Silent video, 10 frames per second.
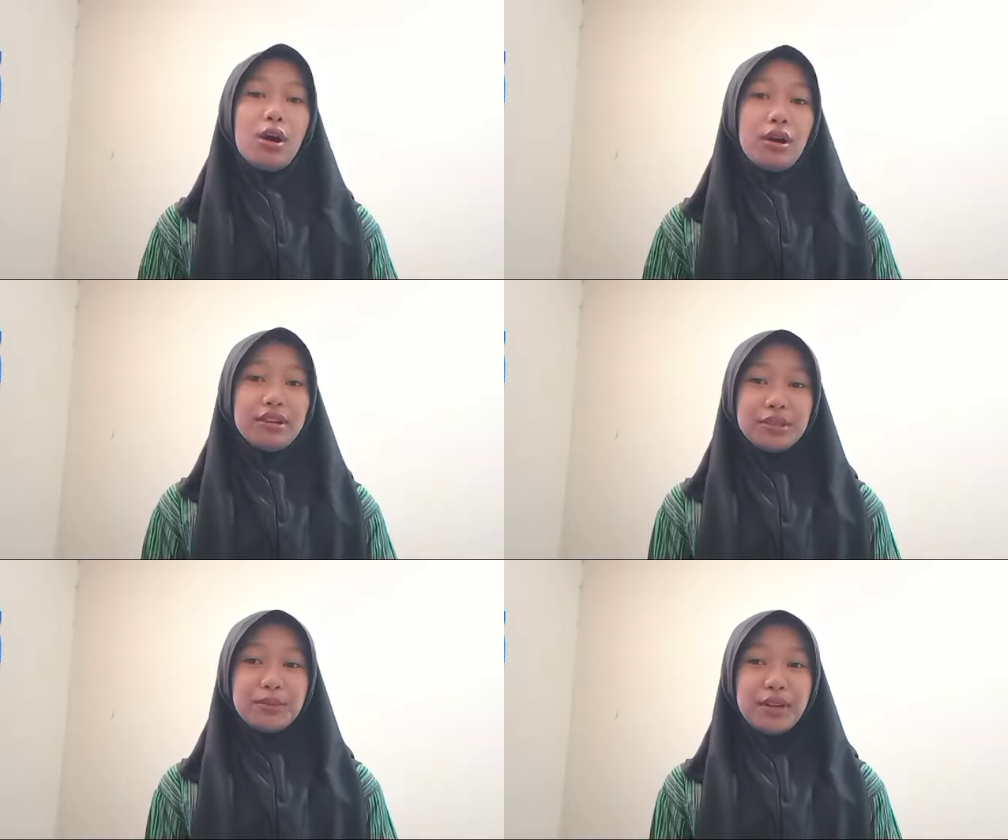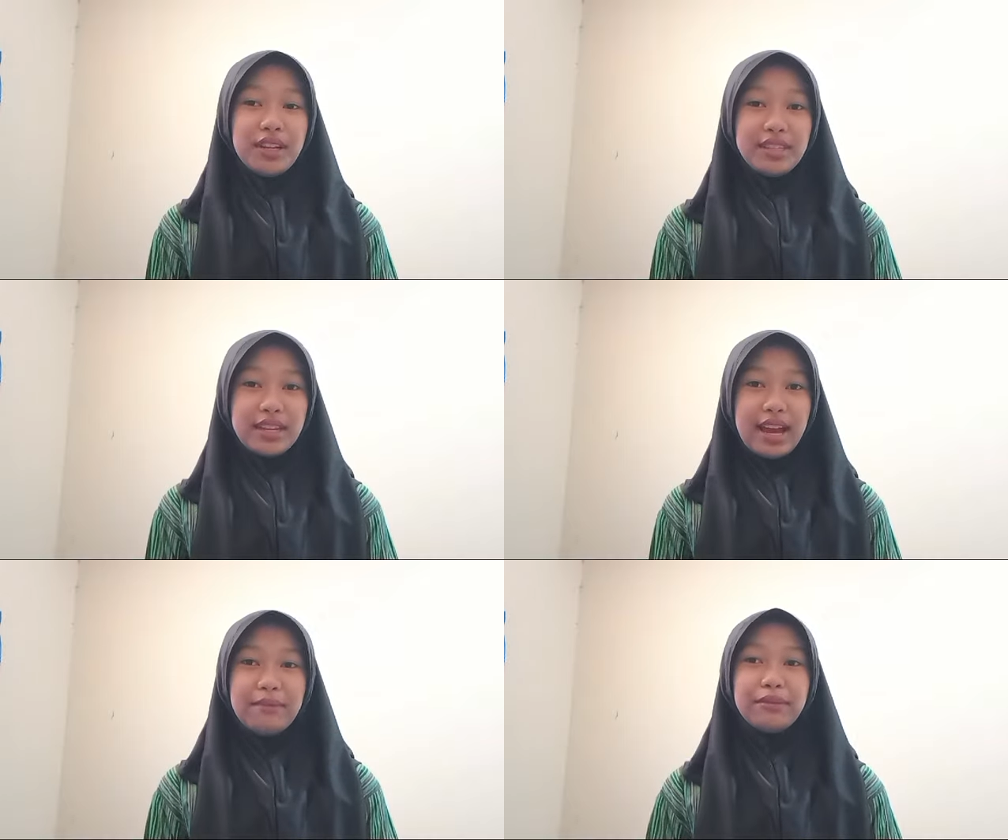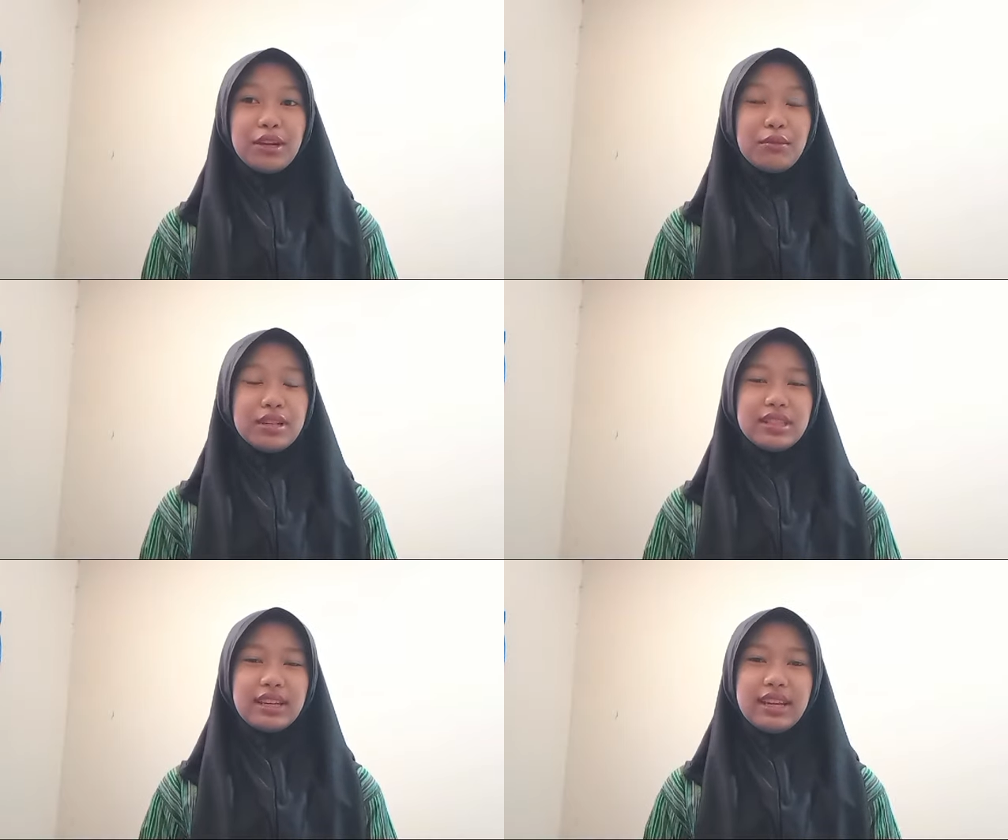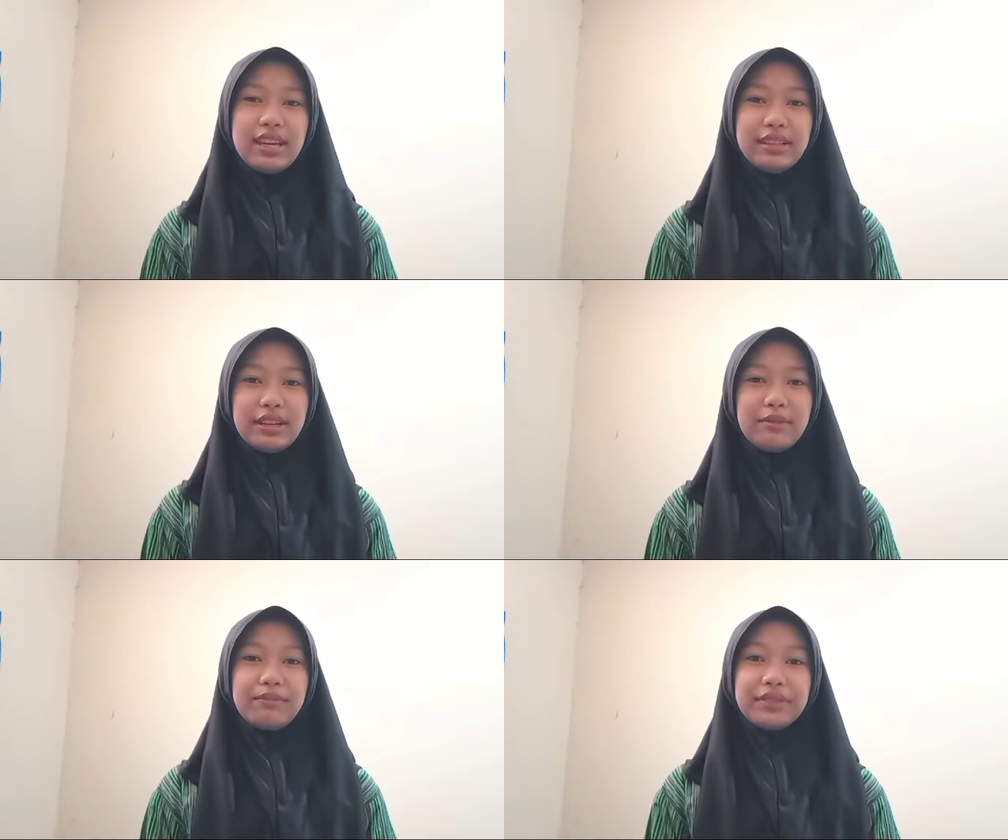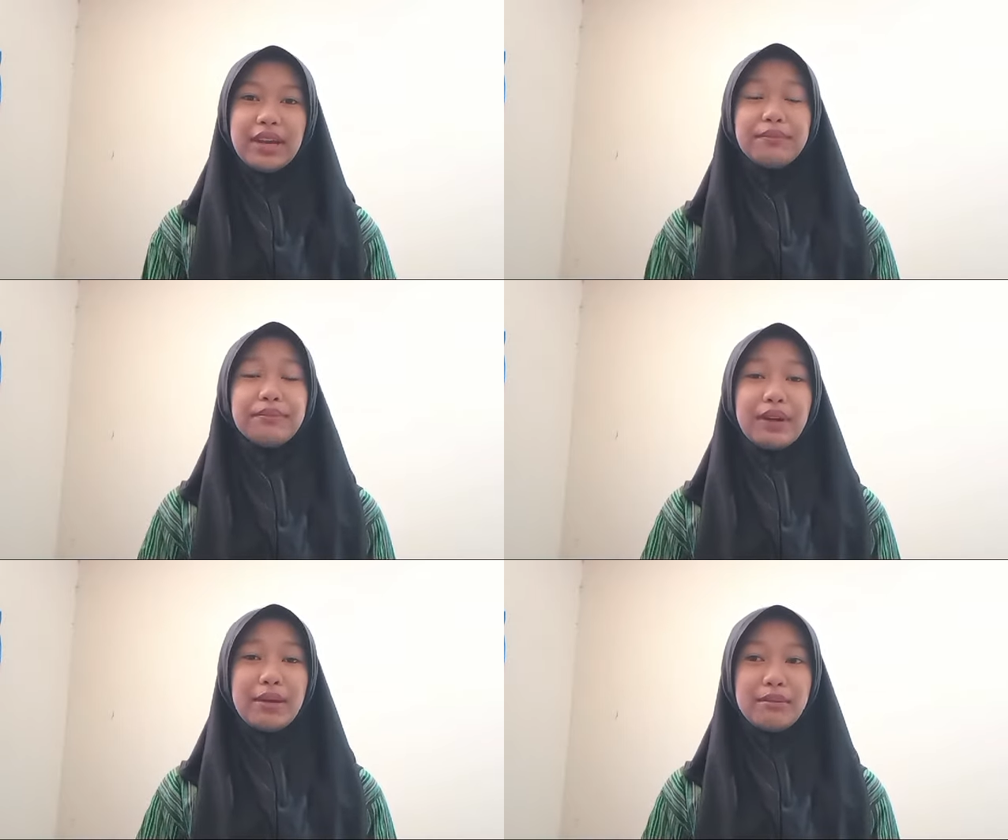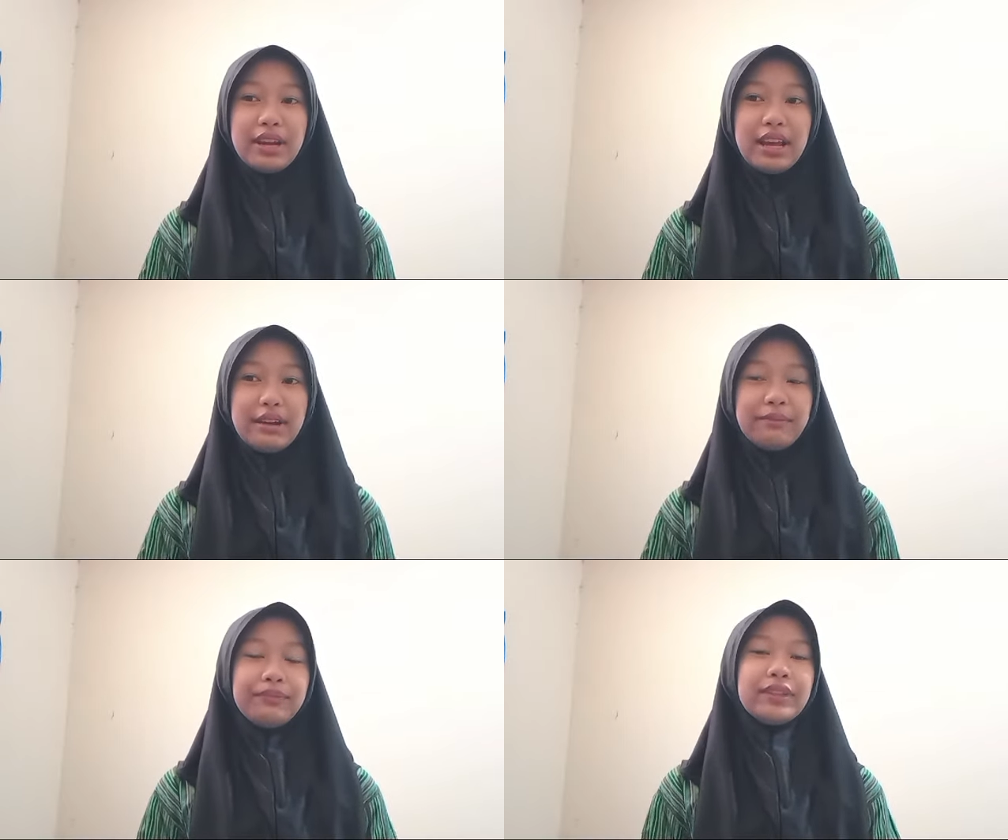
Once upon a time, there was a kingdom named Prambanan.